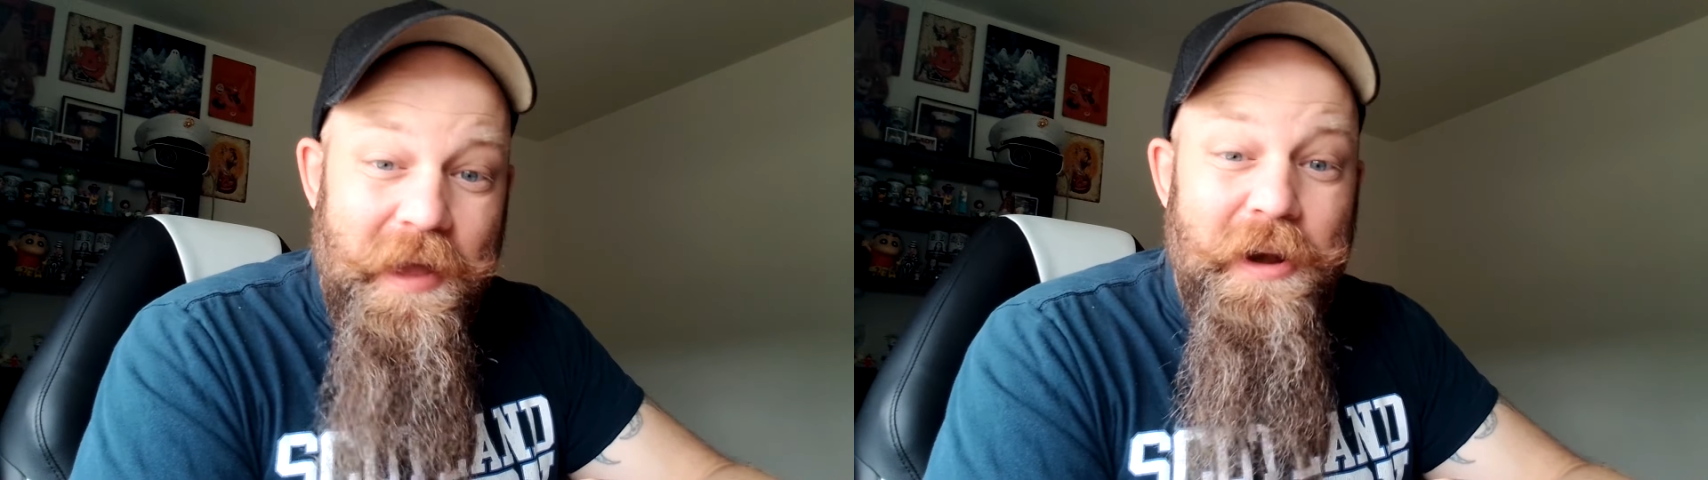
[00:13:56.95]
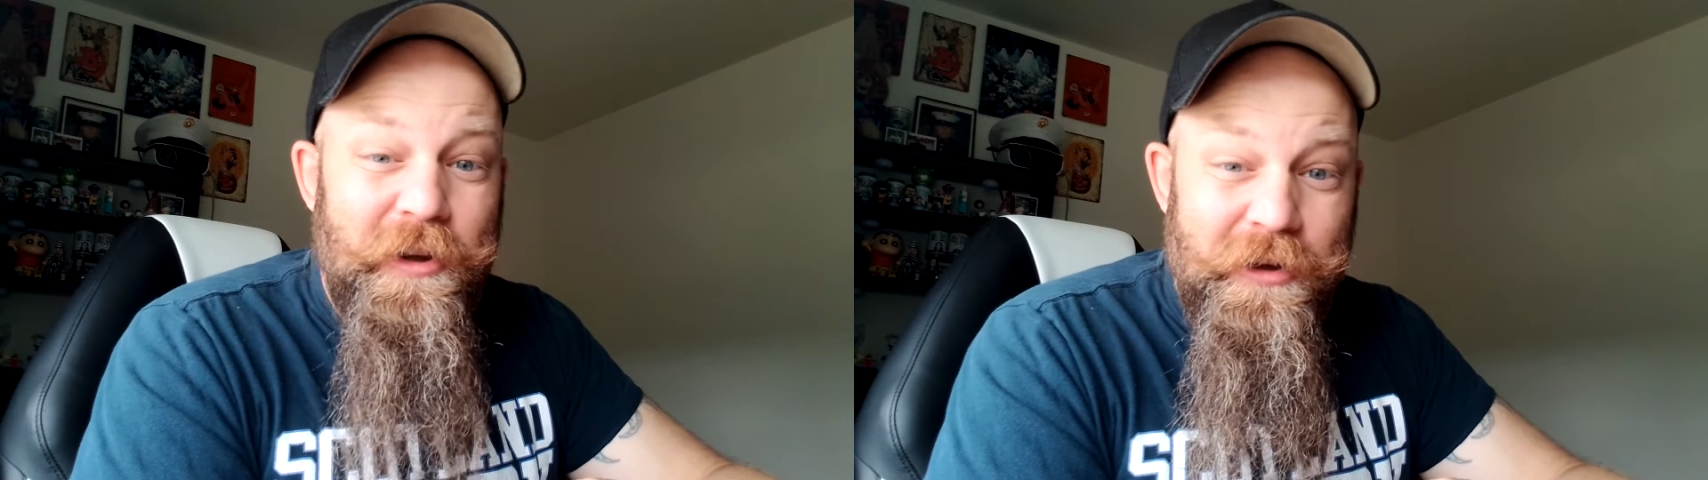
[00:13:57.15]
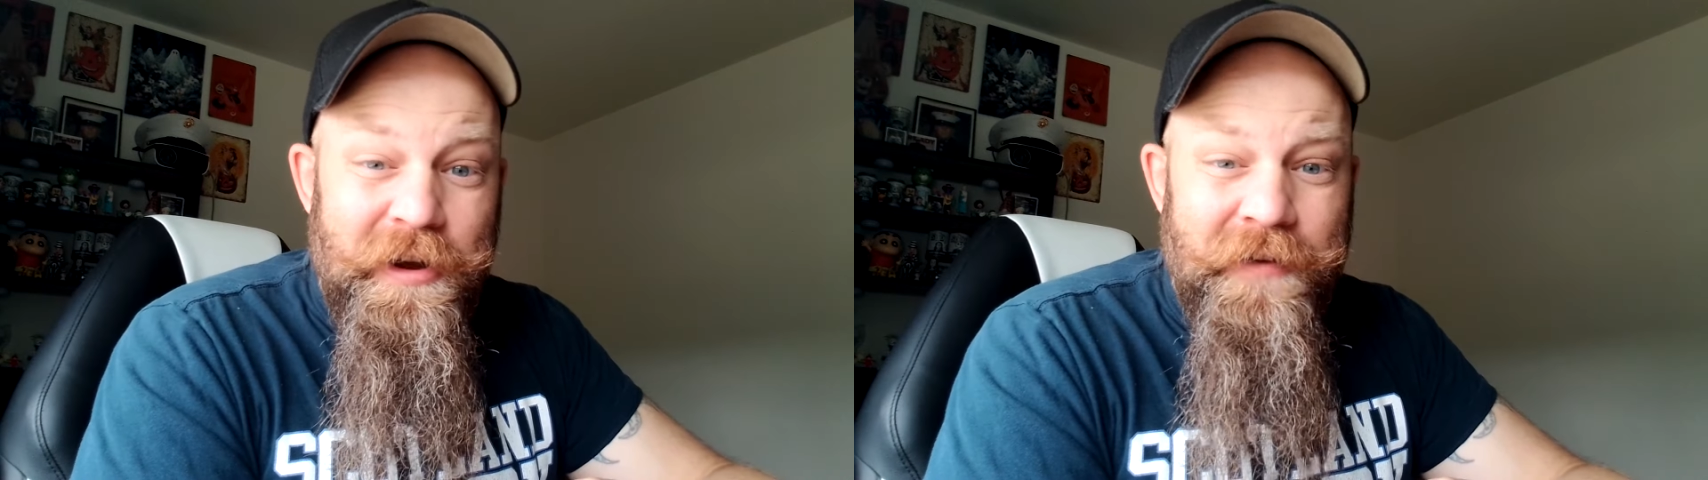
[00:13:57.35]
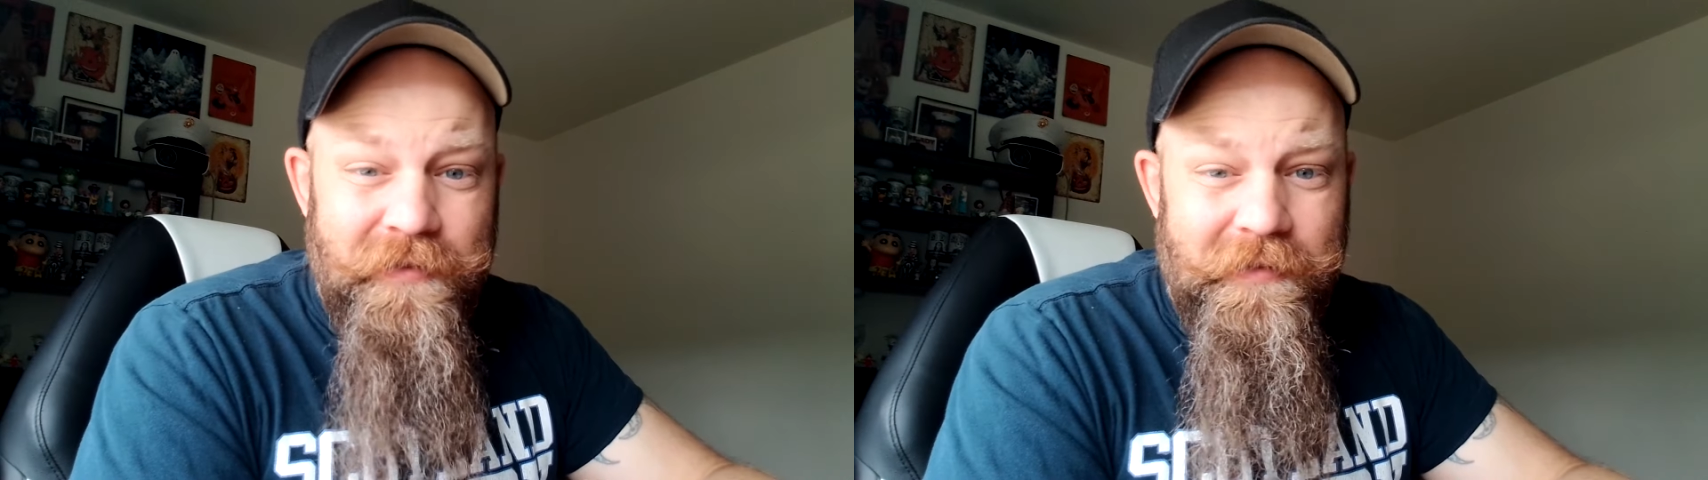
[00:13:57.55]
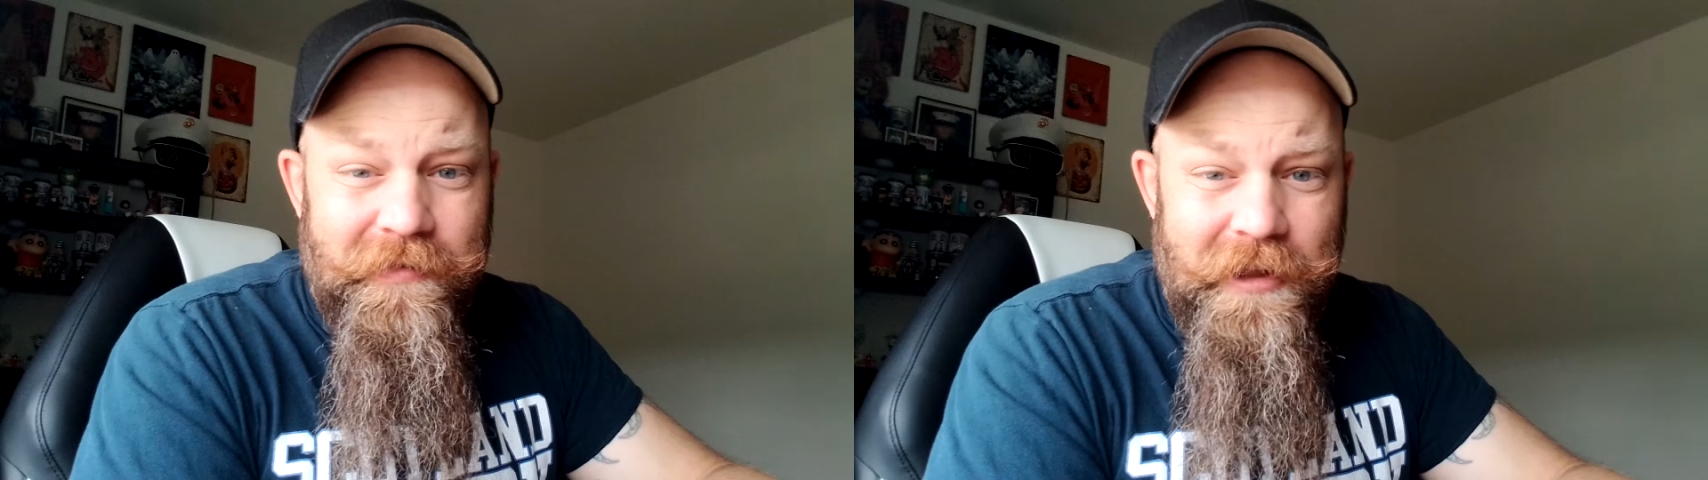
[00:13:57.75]
and a good
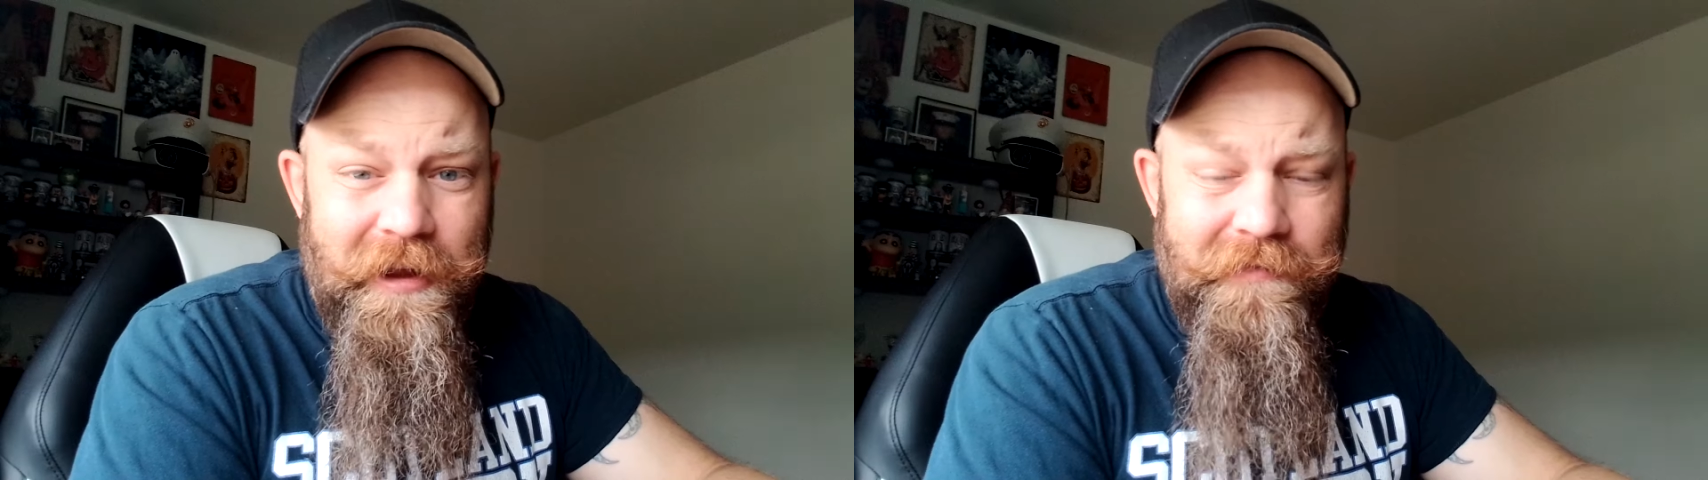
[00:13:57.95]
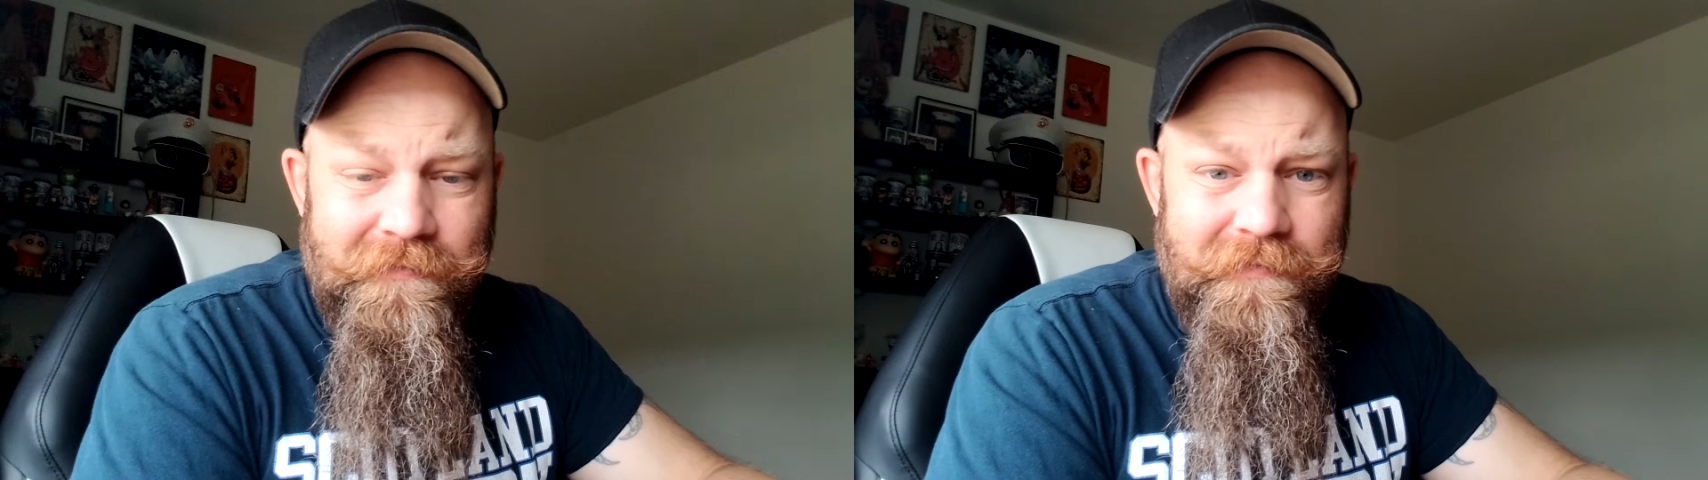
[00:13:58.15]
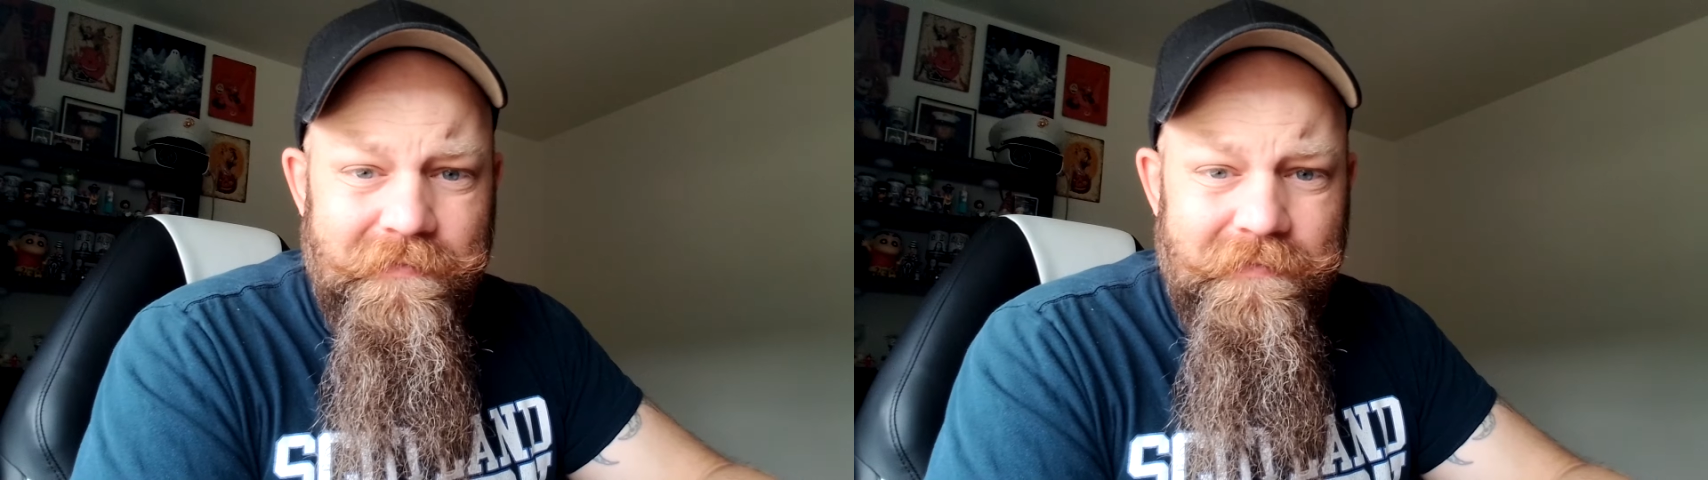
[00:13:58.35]
offensive line.